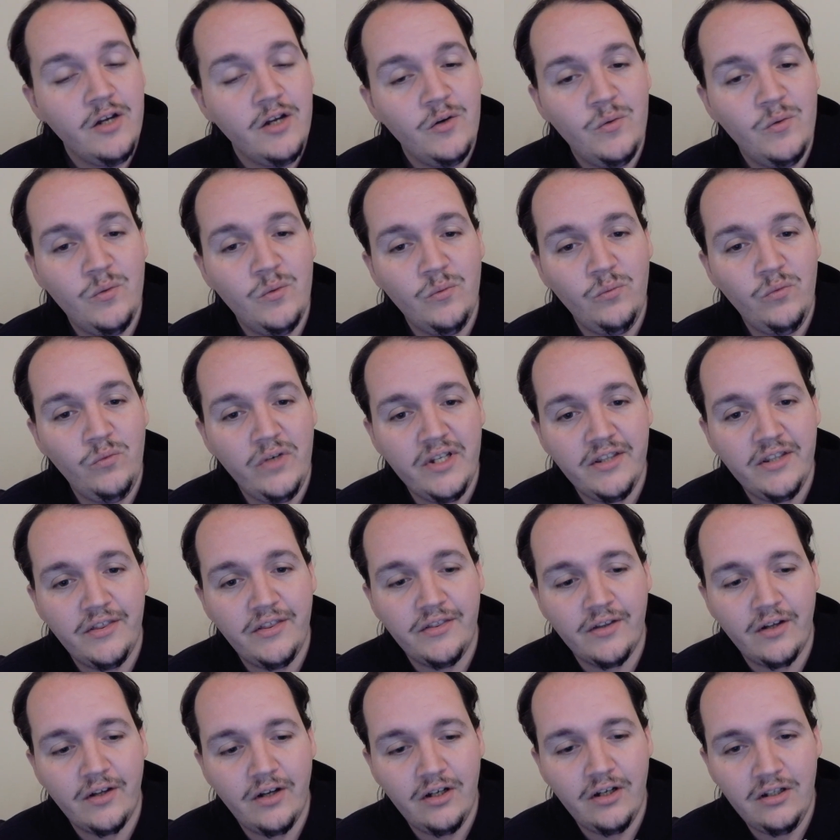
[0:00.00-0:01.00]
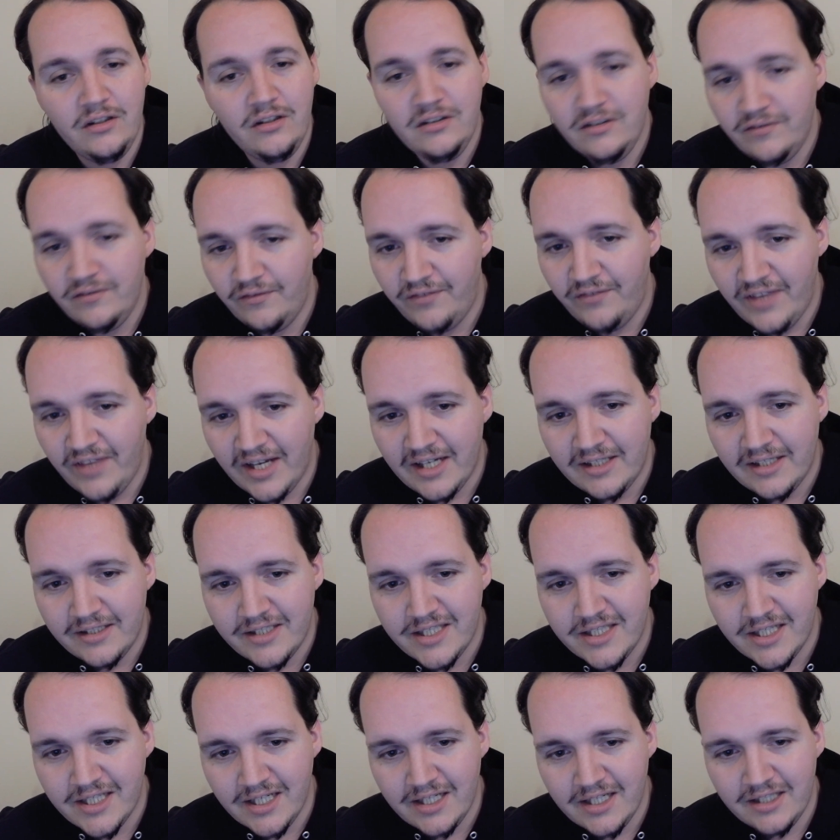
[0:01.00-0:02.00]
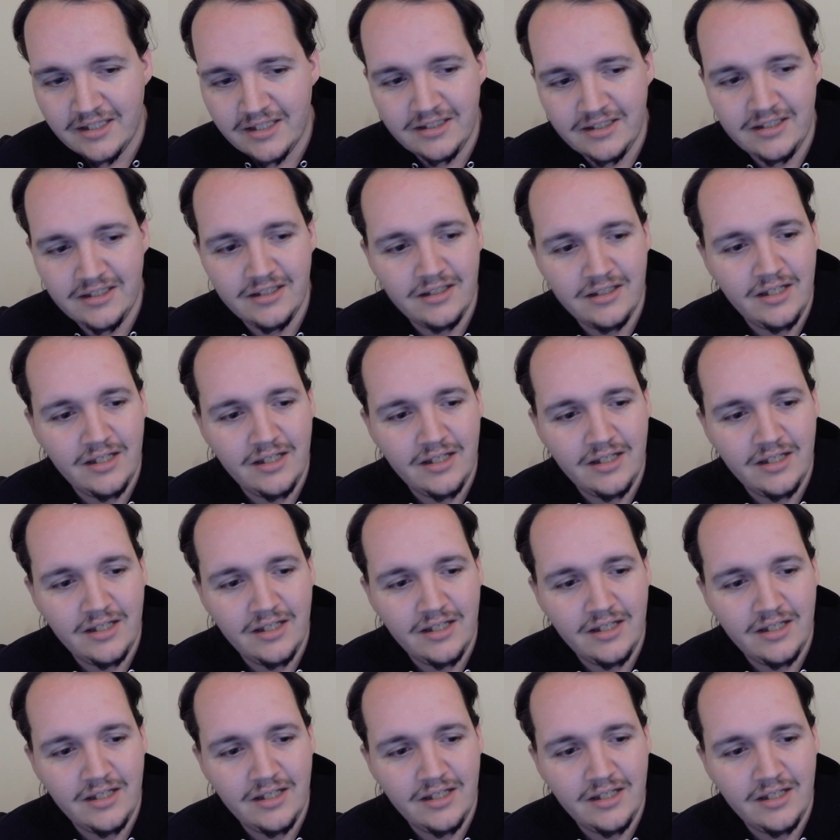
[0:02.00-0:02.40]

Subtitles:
With all of that said,